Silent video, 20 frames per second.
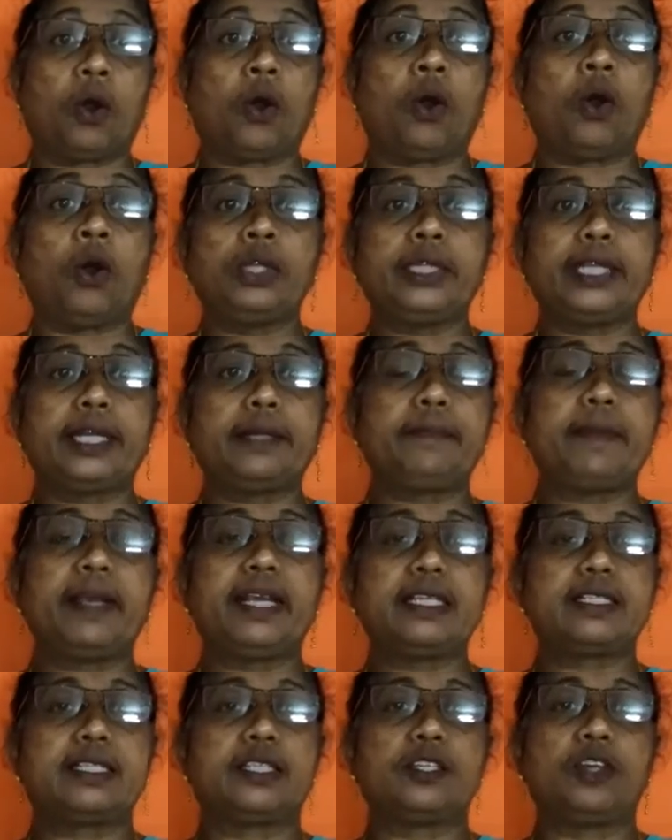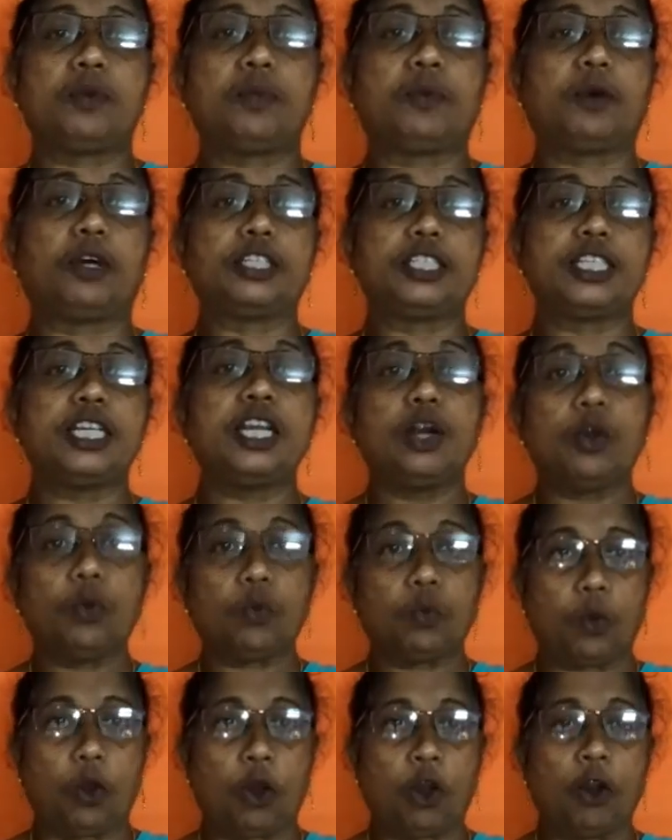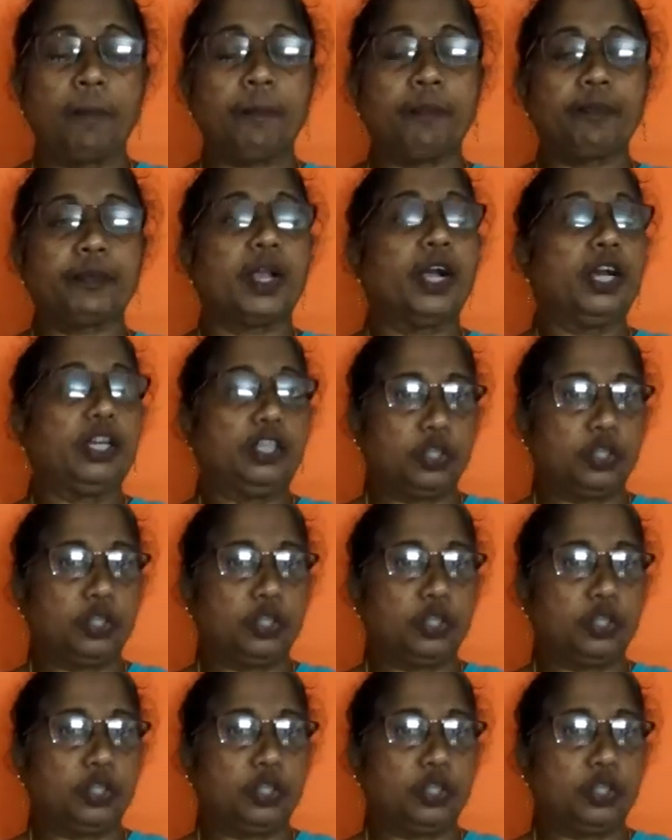all that makes your body warm.